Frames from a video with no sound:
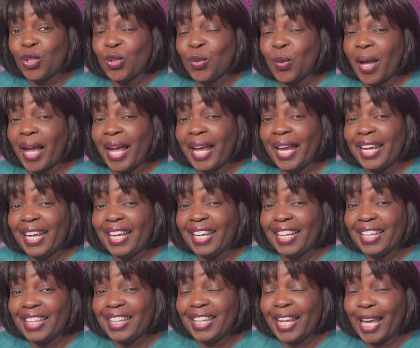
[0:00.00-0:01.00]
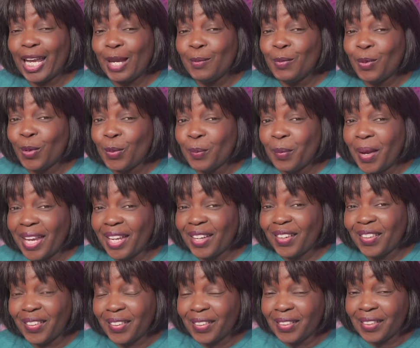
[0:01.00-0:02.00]
you a label
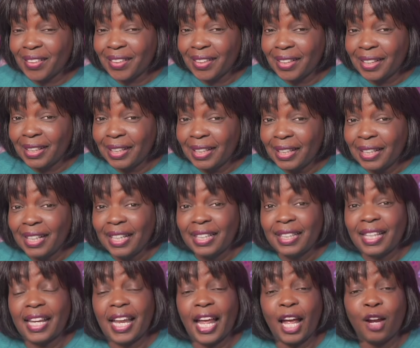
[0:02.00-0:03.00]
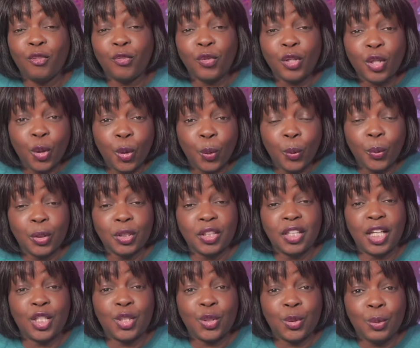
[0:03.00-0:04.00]
maker? That every quilt
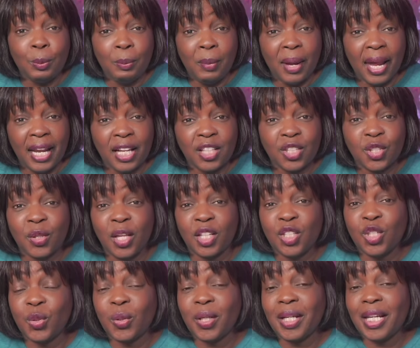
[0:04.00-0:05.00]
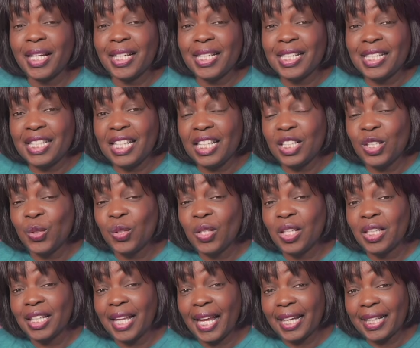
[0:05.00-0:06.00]
that you make so that you can continue
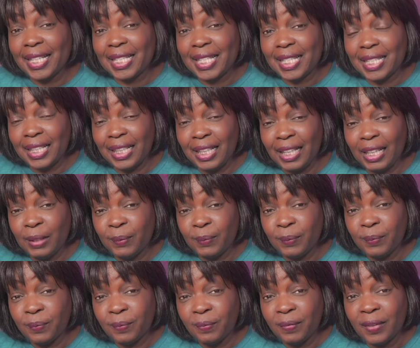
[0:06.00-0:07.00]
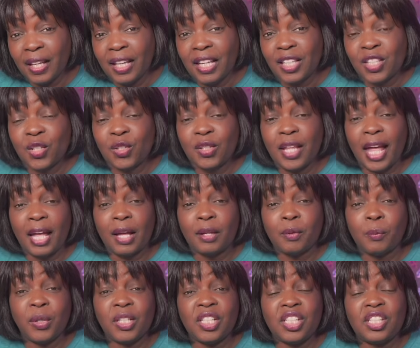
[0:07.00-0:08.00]
the legacy, so that
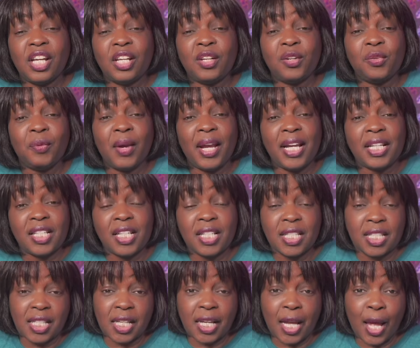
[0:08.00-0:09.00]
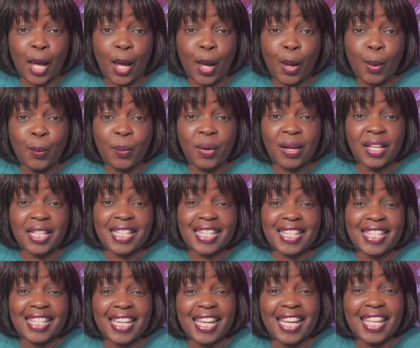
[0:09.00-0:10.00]
when generations to come
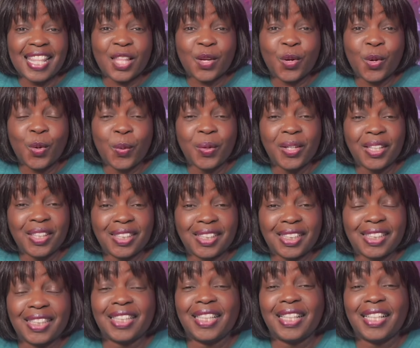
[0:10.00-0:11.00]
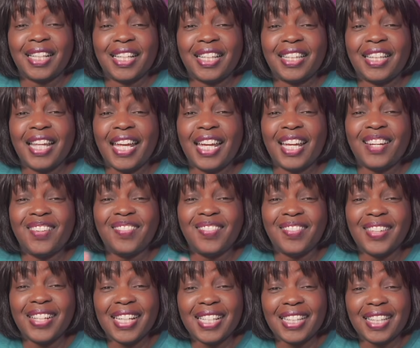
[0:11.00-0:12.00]
see the quilt, they can
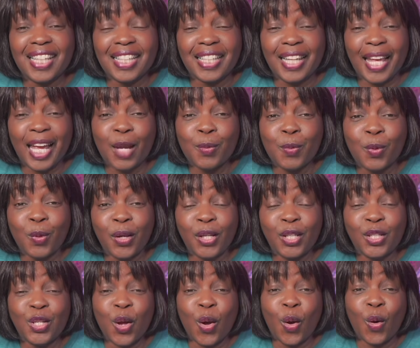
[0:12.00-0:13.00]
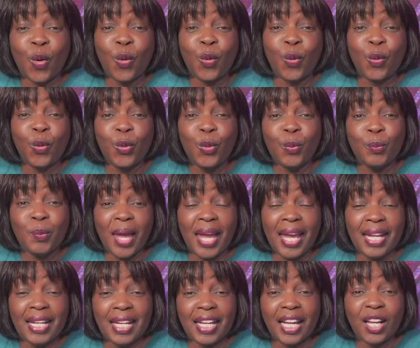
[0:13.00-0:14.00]
read the label and know who
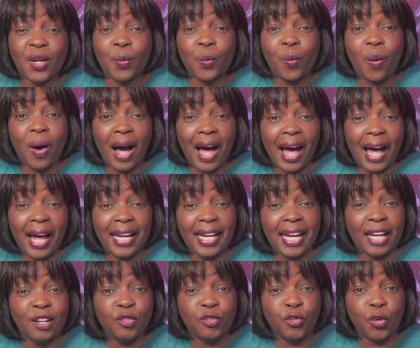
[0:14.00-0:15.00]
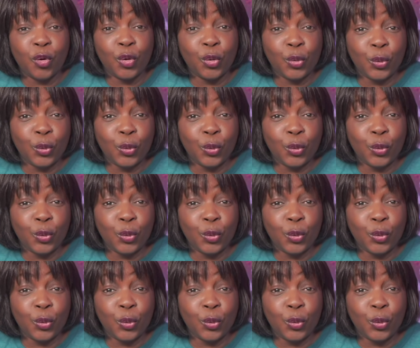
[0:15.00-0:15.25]
made it and why and for